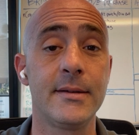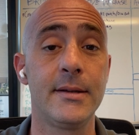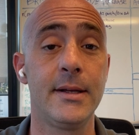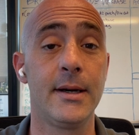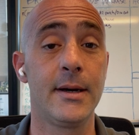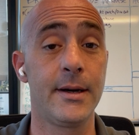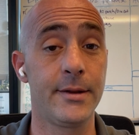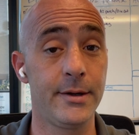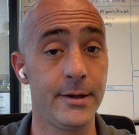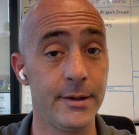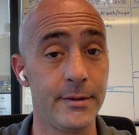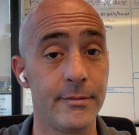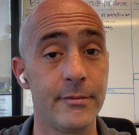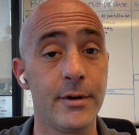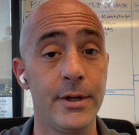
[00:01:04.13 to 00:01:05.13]
the other
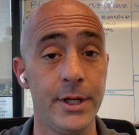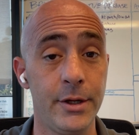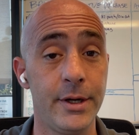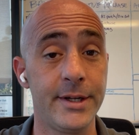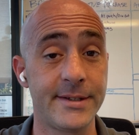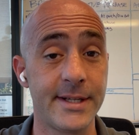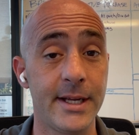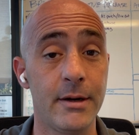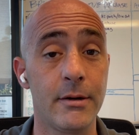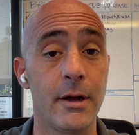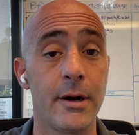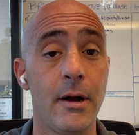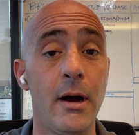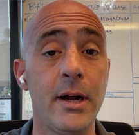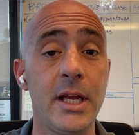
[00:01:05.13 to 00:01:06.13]
units that you're not
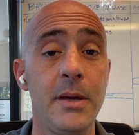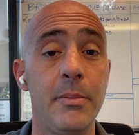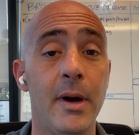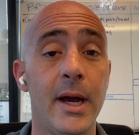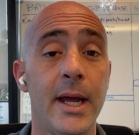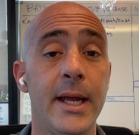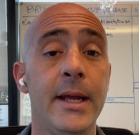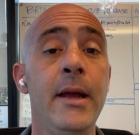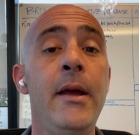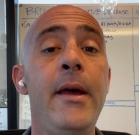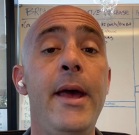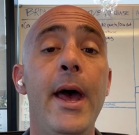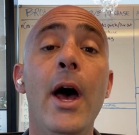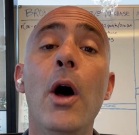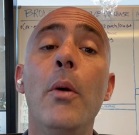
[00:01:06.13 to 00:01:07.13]
occupying
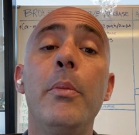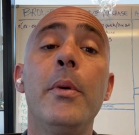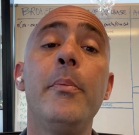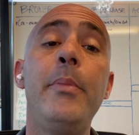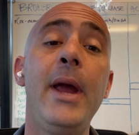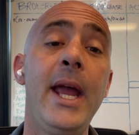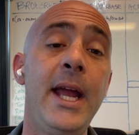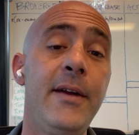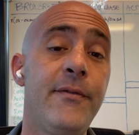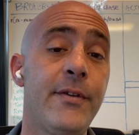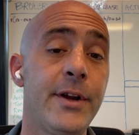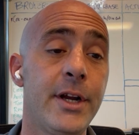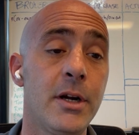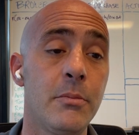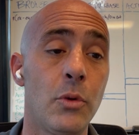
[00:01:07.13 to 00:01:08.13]
help pay for
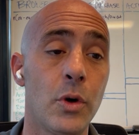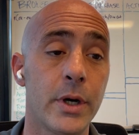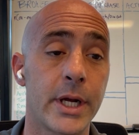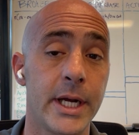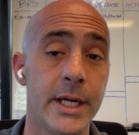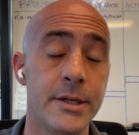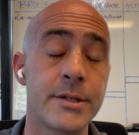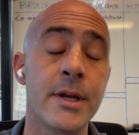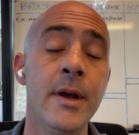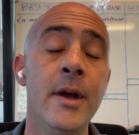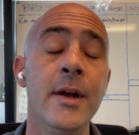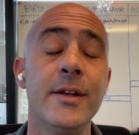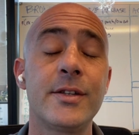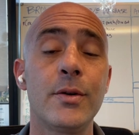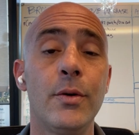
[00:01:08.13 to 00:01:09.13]
your mortgage.
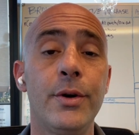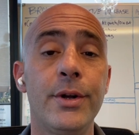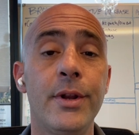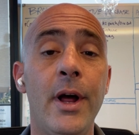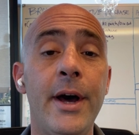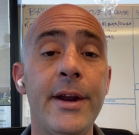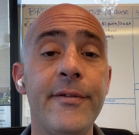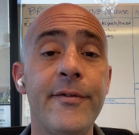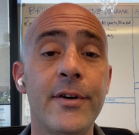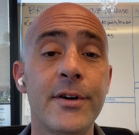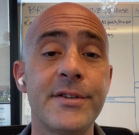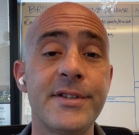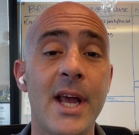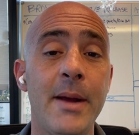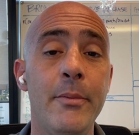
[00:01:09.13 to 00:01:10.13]
So a lot of
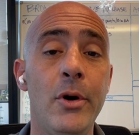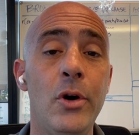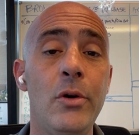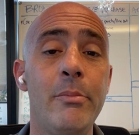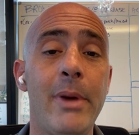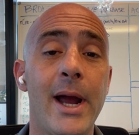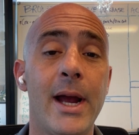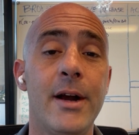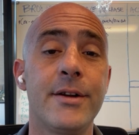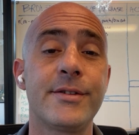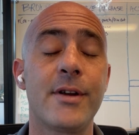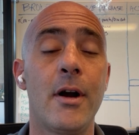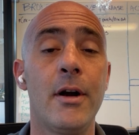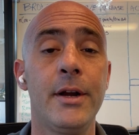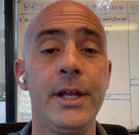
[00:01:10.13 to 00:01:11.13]
first-time home buyers
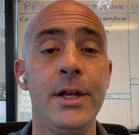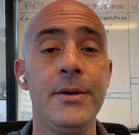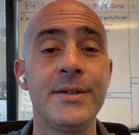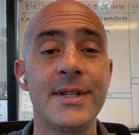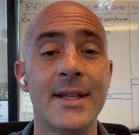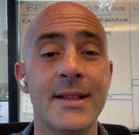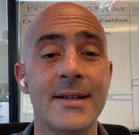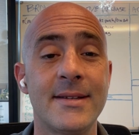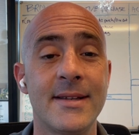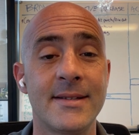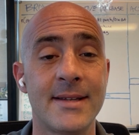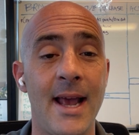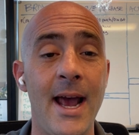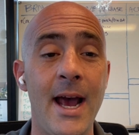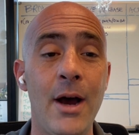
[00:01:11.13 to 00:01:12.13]
are using this as
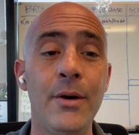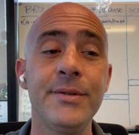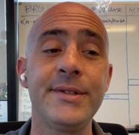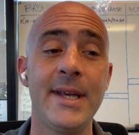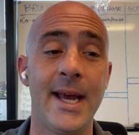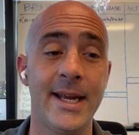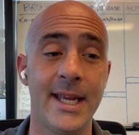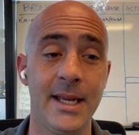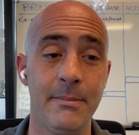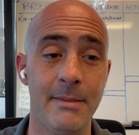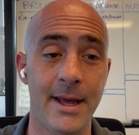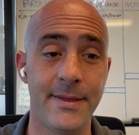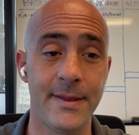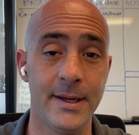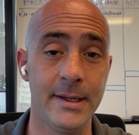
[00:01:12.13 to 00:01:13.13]
a house hacking
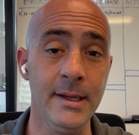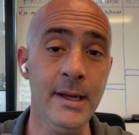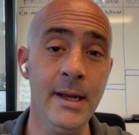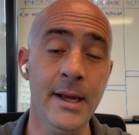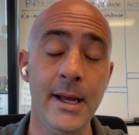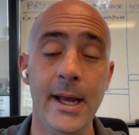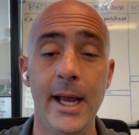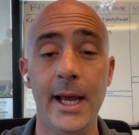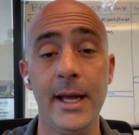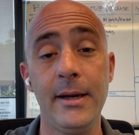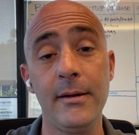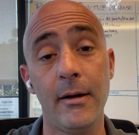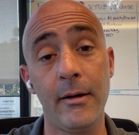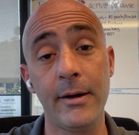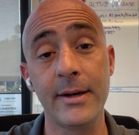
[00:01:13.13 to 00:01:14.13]
method, and
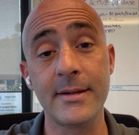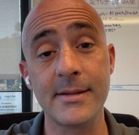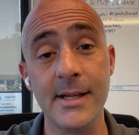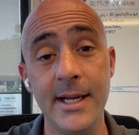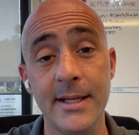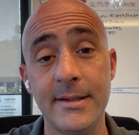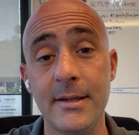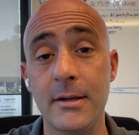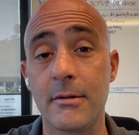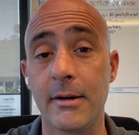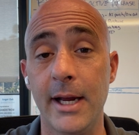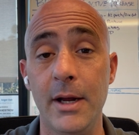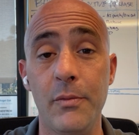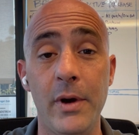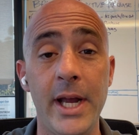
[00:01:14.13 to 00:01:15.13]
honestly, it's a
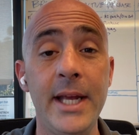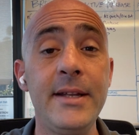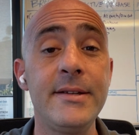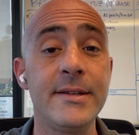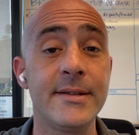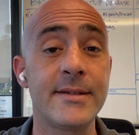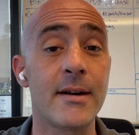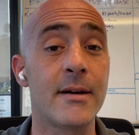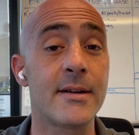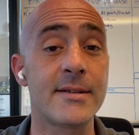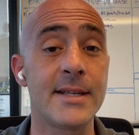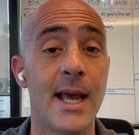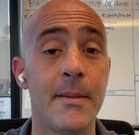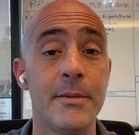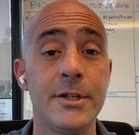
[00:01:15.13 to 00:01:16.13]
great way to start
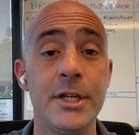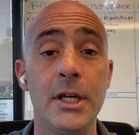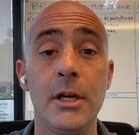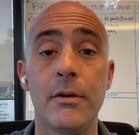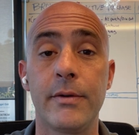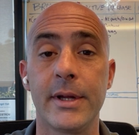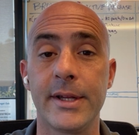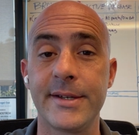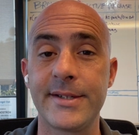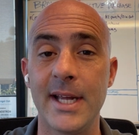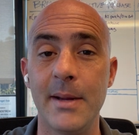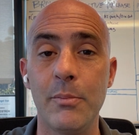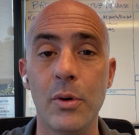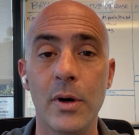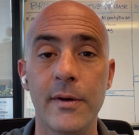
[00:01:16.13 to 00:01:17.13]
establishing your real
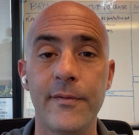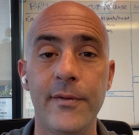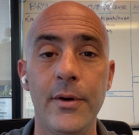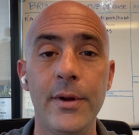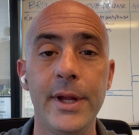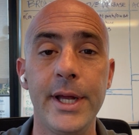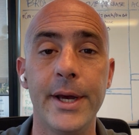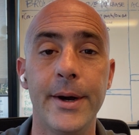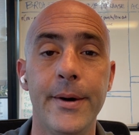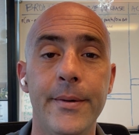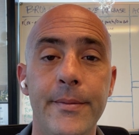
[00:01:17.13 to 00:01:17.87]
estate portfolio.